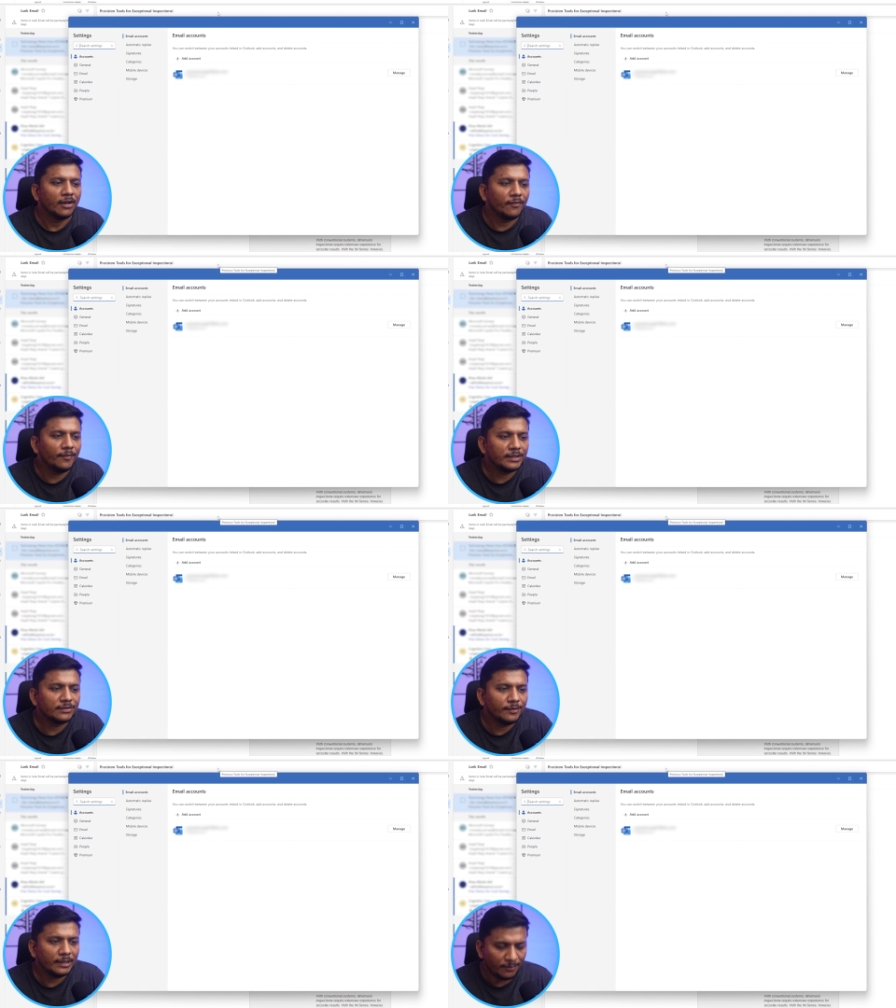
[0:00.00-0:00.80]

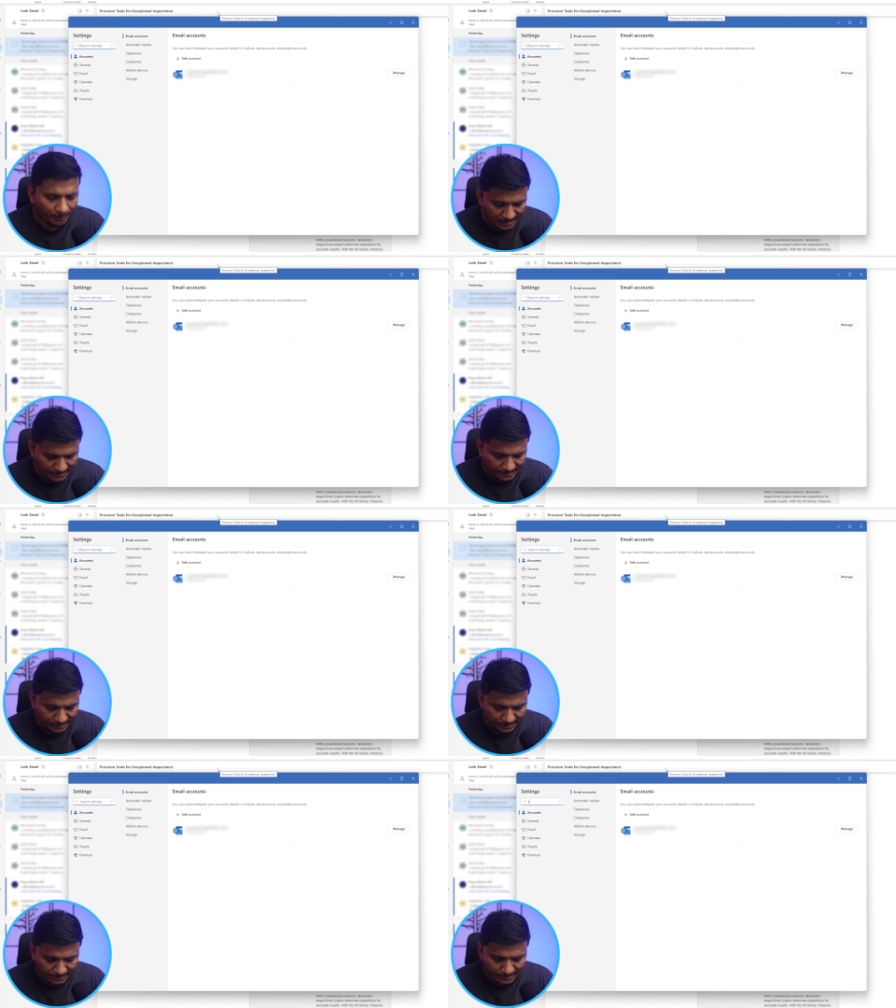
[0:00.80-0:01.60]
which will
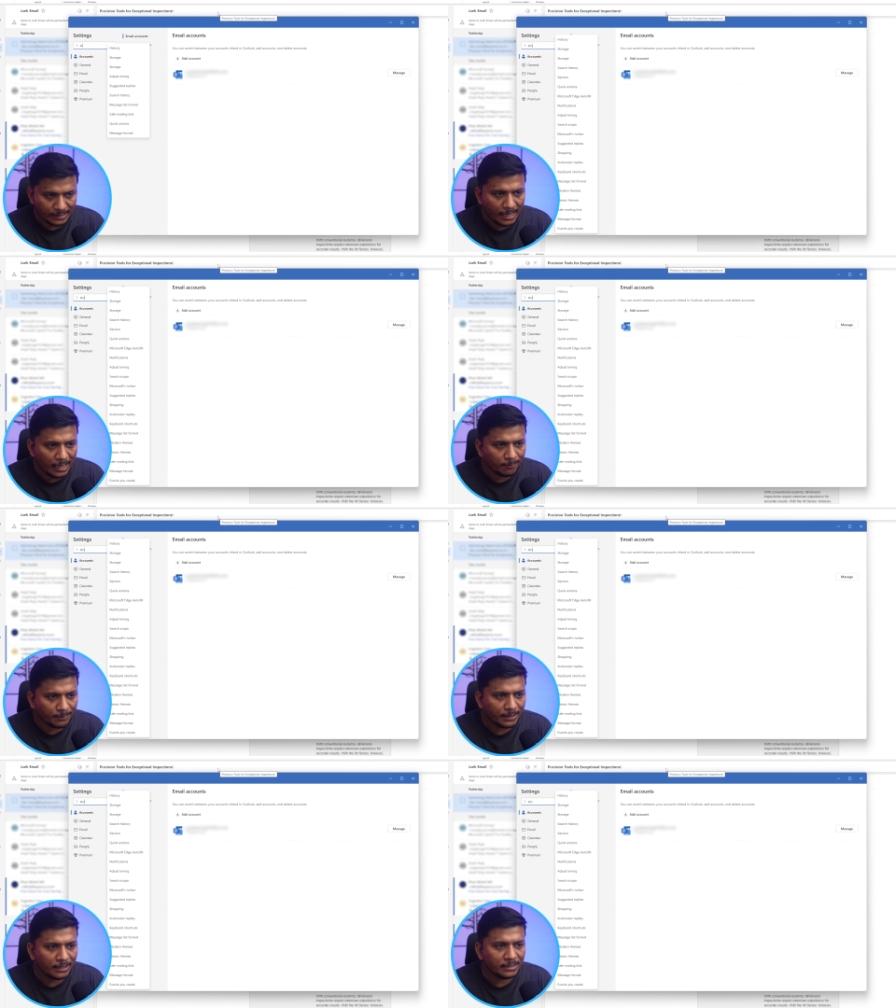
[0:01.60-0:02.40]
basically
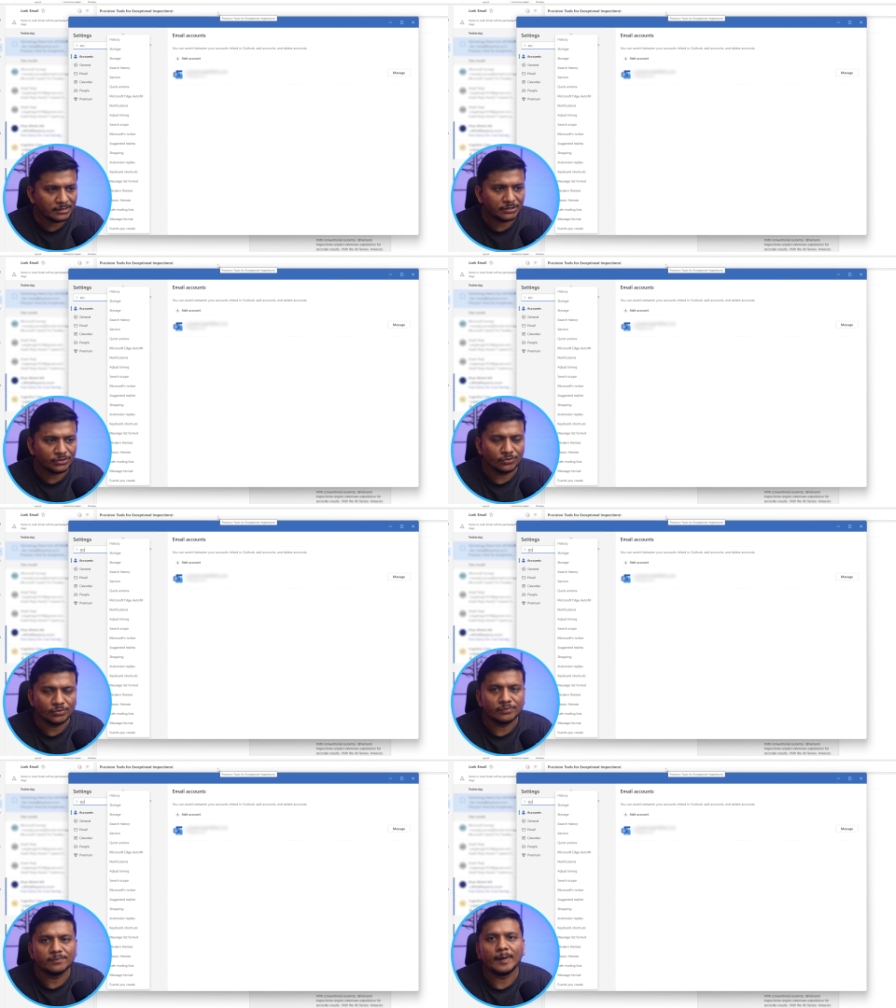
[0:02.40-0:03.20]
help us
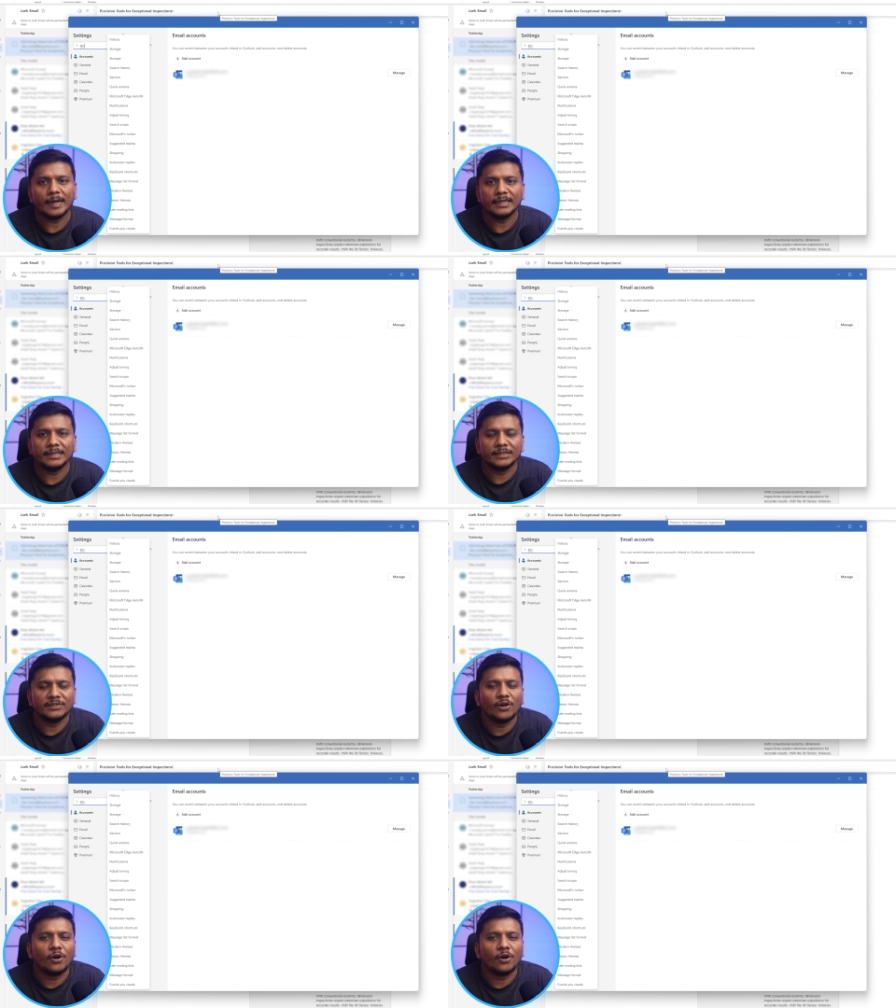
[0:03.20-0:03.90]
to find